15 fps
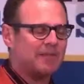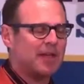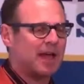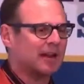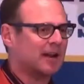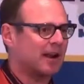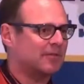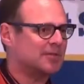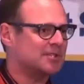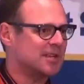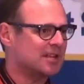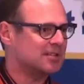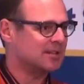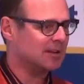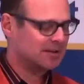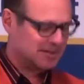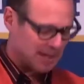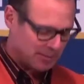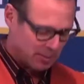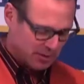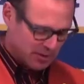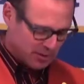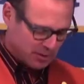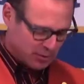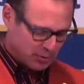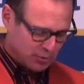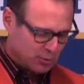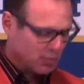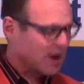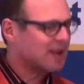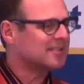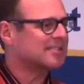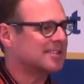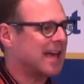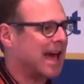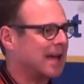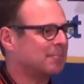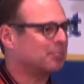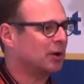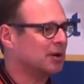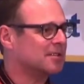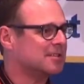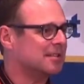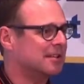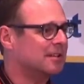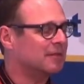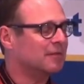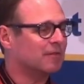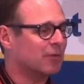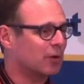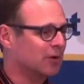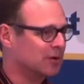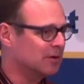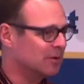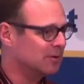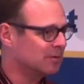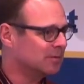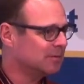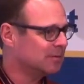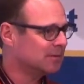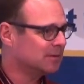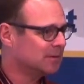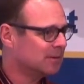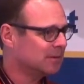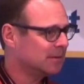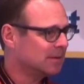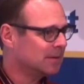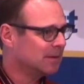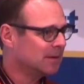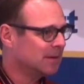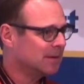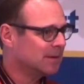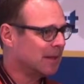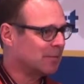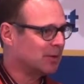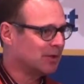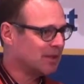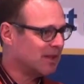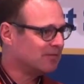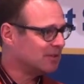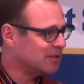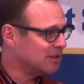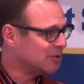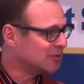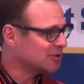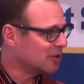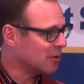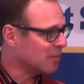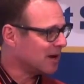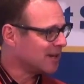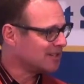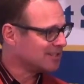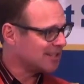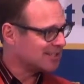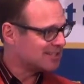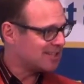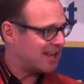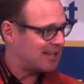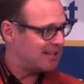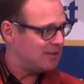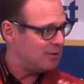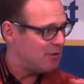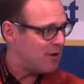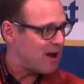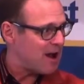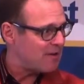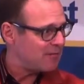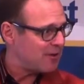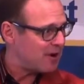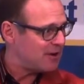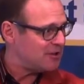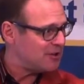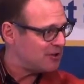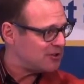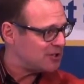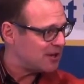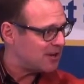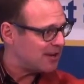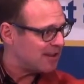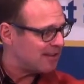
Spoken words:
that conversation at your table. Who was that person for you that believed in you so much that set you off on your journey?